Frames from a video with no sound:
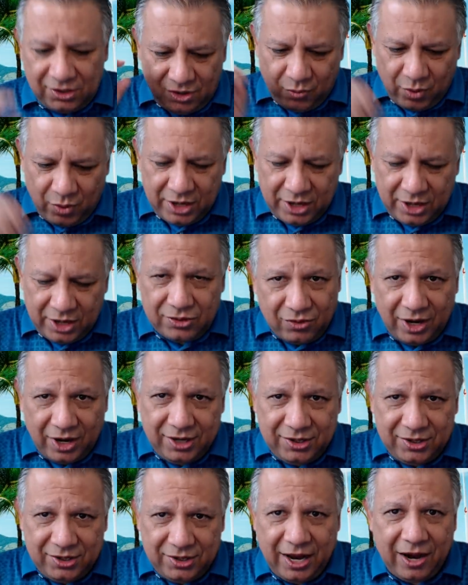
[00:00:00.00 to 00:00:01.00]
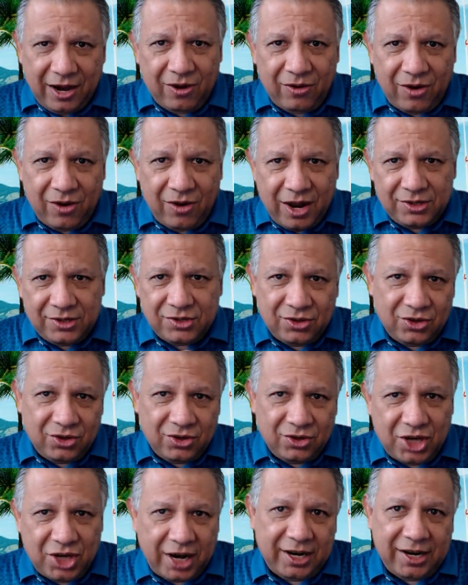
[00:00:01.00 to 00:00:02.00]
And you went straight to the airlines and
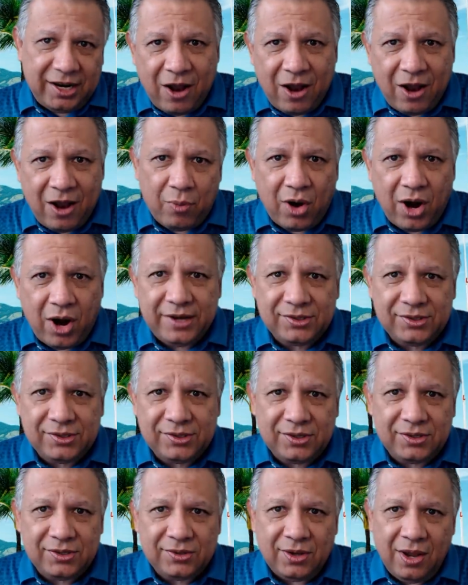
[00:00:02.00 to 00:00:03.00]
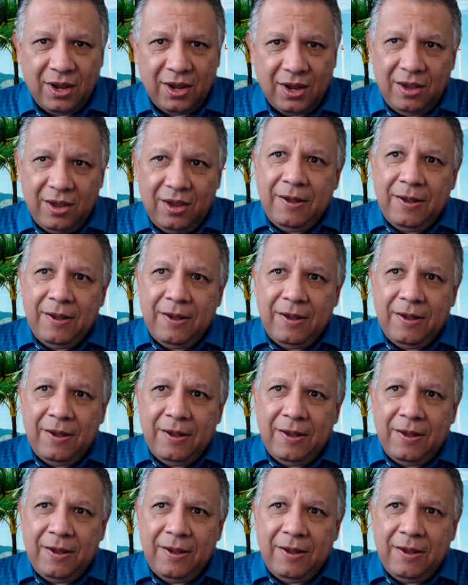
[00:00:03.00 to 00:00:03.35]
you're checking out prices.